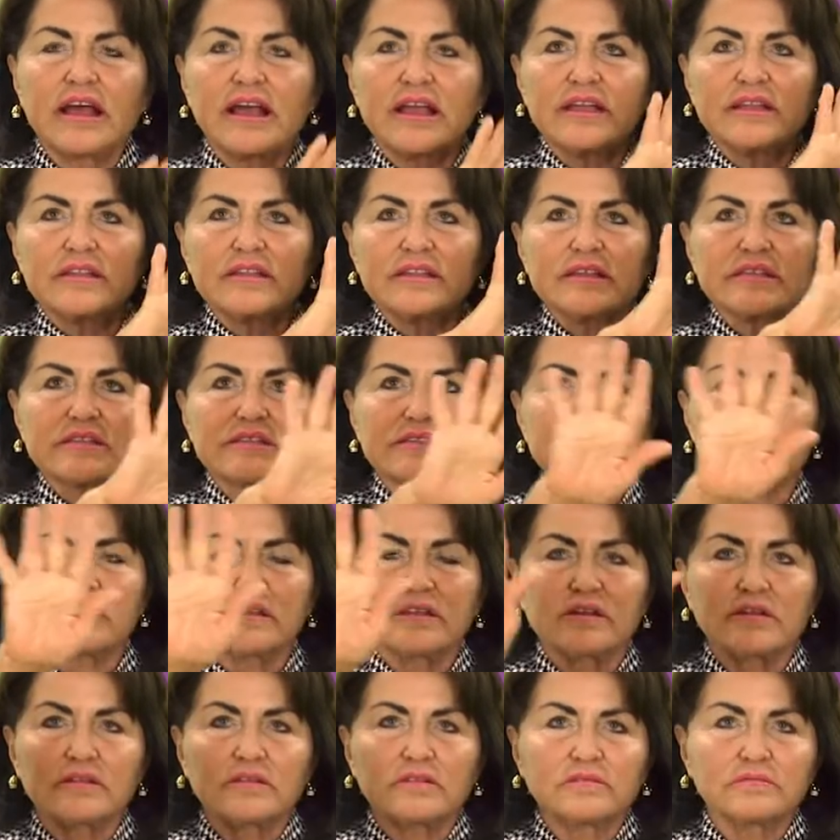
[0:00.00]
in this
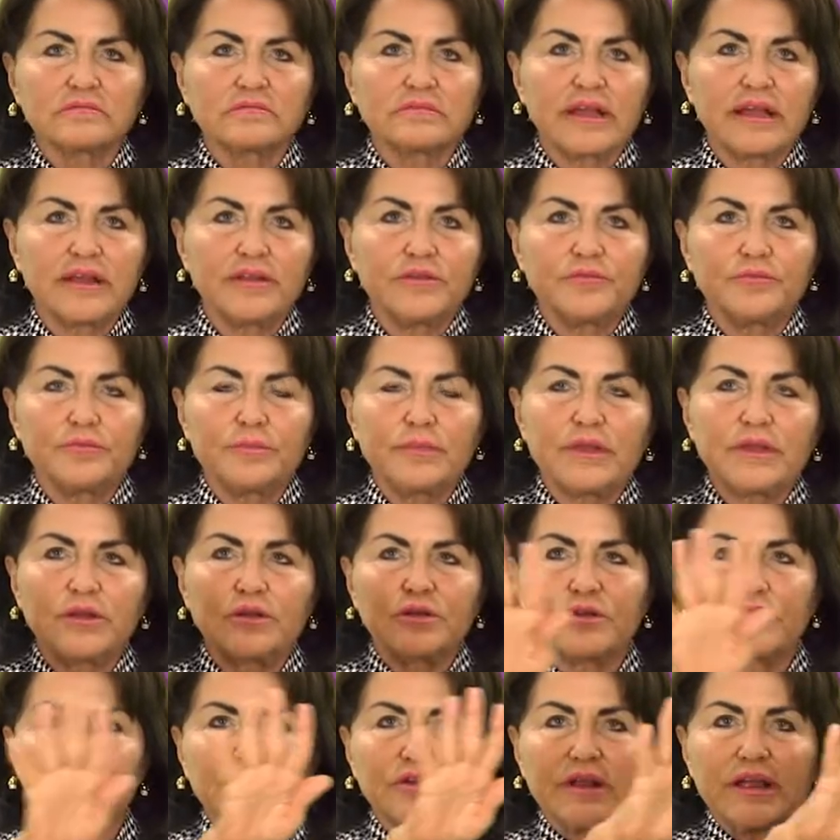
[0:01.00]
little kind of
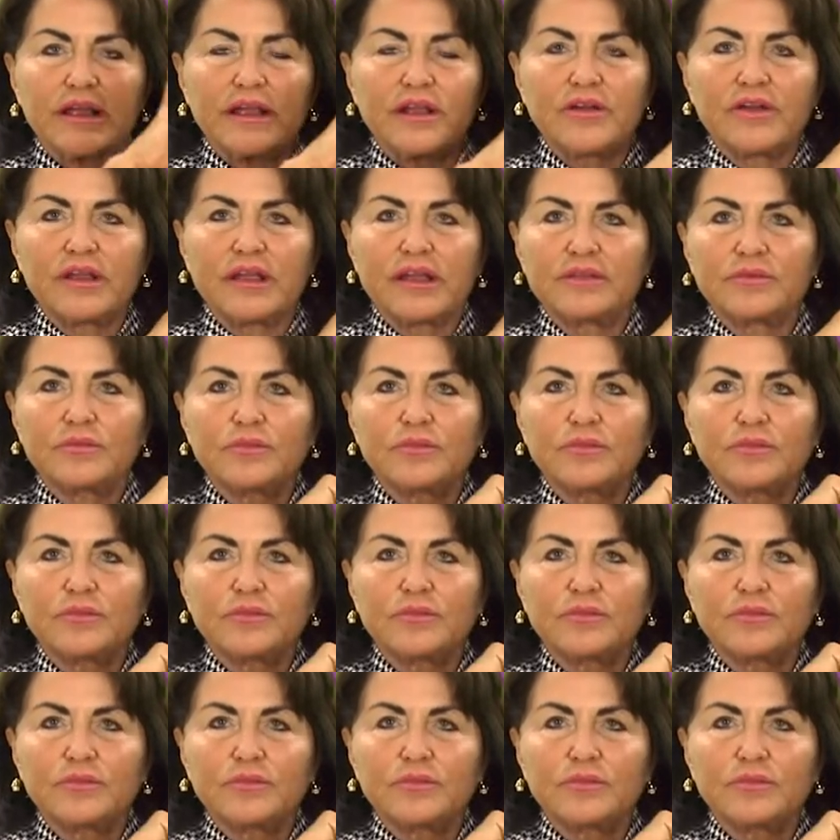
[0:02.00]
mirrored area,